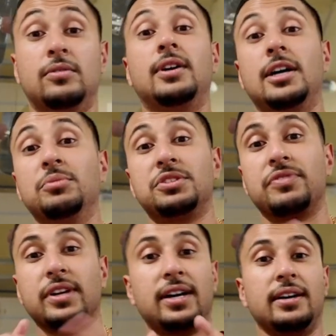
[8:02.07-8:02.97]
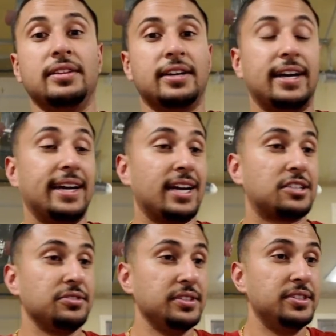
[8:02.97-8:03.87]
I almost forgot. I
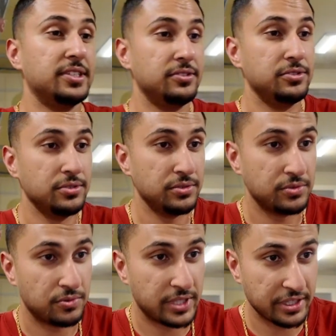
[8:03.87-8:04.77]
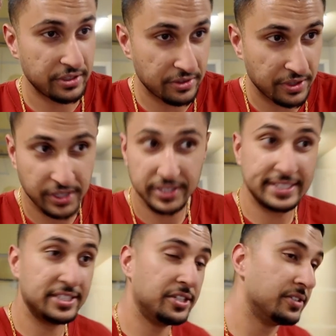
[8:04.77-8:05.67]
actually did do one other thing on the
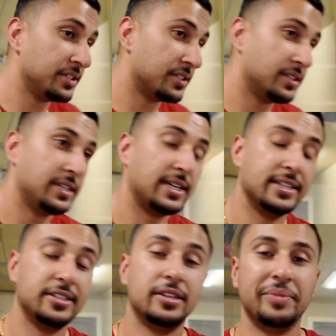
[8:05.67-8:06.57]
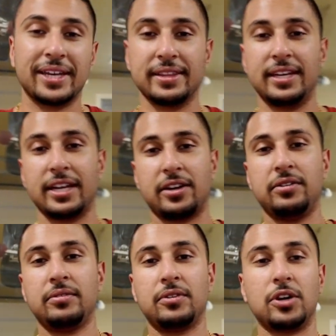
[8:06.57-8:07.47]
interior. I did the magnetic
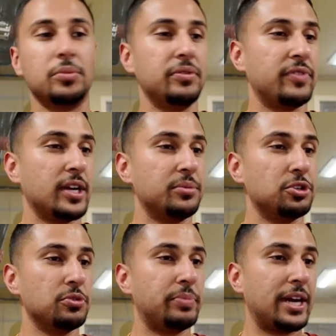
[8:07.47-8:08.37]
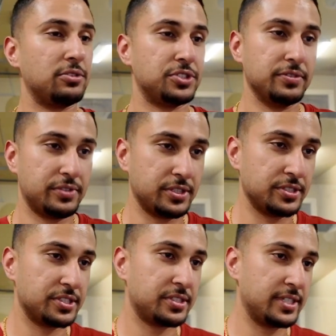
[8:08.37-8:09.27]
carbon fiber paddle
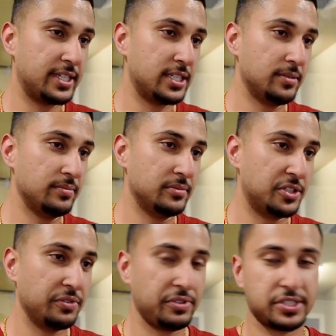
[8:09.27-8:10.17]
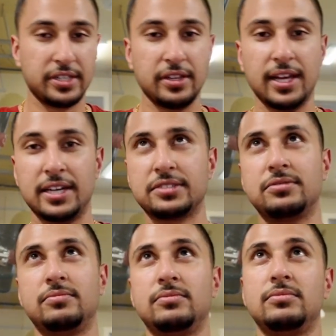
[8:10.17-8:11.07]
shifters. I don't know if you saw the last
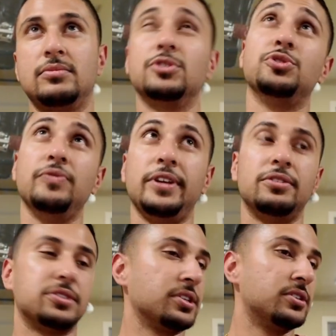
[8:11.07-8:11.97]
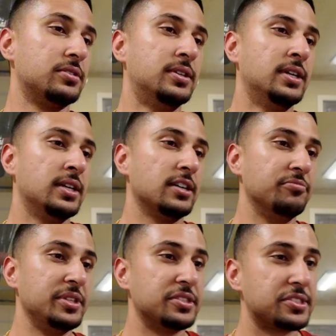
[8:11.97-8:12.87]
or 2 videos ago of
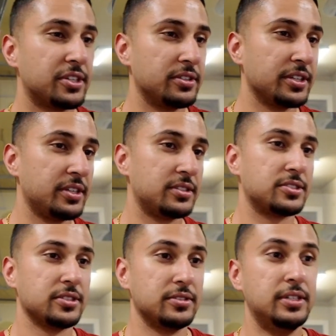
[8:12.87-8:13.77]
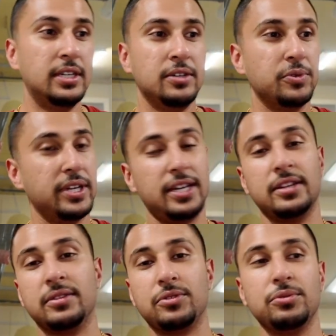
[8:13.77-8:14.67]
me installing it, so went ahead
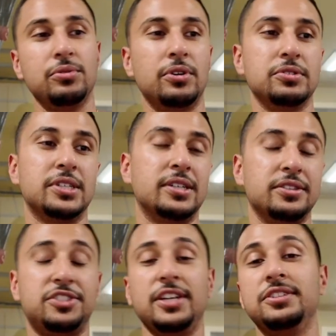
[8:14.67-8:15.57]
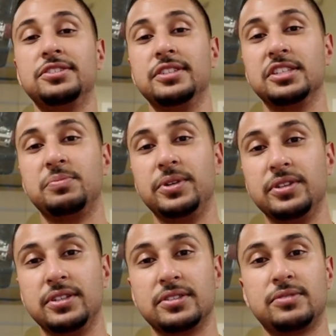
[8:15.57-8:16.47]
and threw those on. Changes the
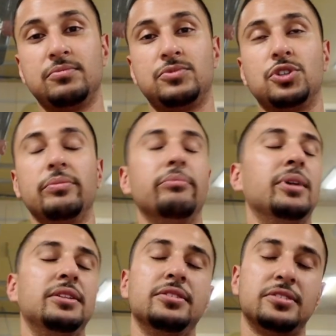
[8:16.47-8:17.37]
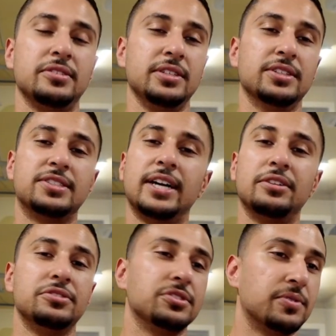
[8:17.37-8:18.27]
experience tremendously. The
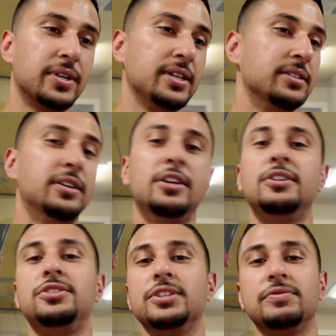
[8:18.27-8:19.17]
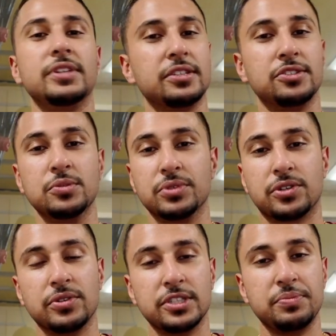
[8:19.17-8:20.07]
sound is great, shifting is super
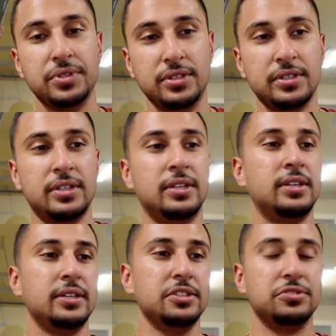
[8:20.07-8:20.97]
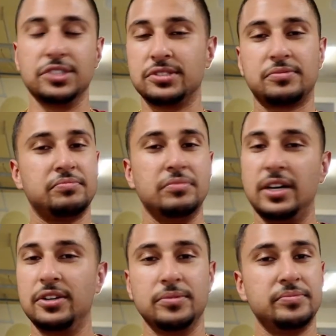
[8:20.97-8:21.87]
crispy. It's just,
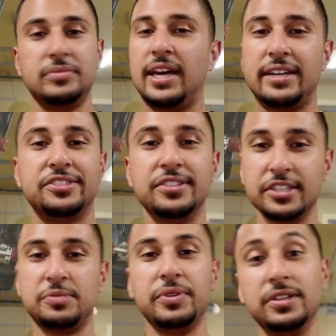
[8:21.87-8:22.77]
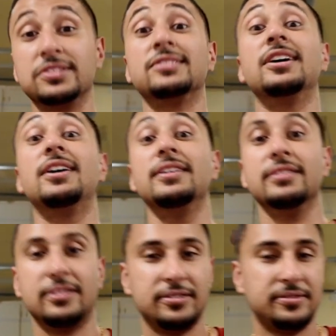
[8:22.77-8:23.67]
I don't know, adds to the experience a ton.